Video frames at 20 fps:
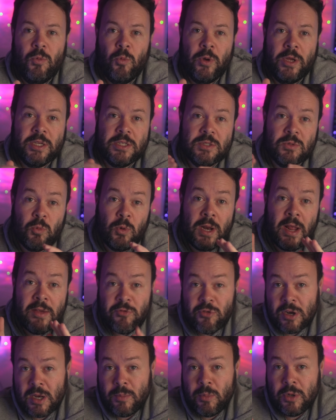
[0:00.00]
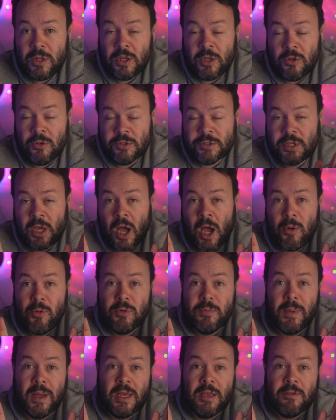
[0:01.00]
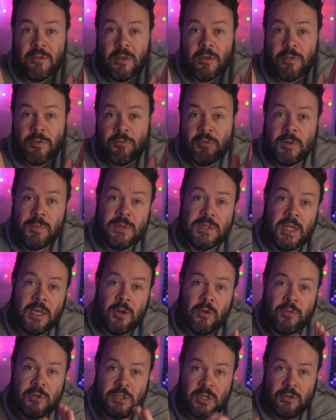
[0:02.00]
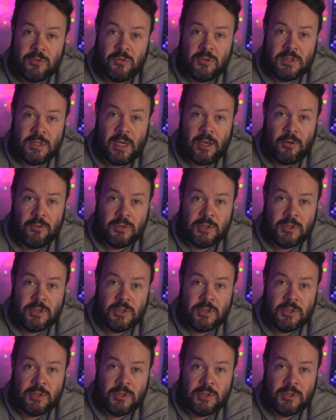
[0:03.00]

which whenever anybody used, I would make 3% of the total sale.